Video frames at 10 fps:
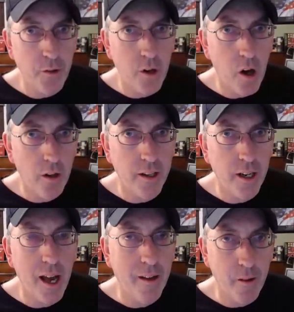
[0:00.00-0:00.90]
called
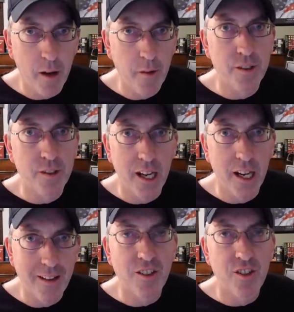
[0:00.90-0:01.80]
it. I was
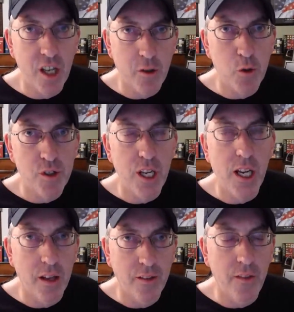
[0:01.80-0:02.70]
getting that
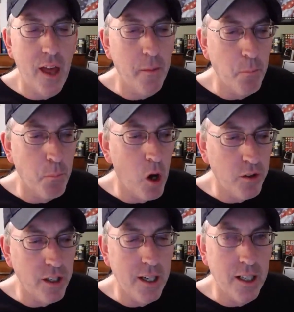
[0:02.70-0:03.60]
citrusy and then that
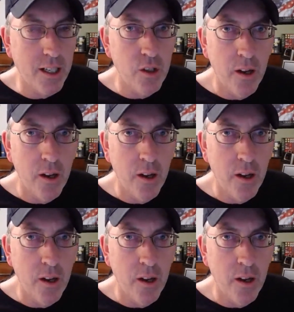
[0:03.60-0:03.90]
maltiness.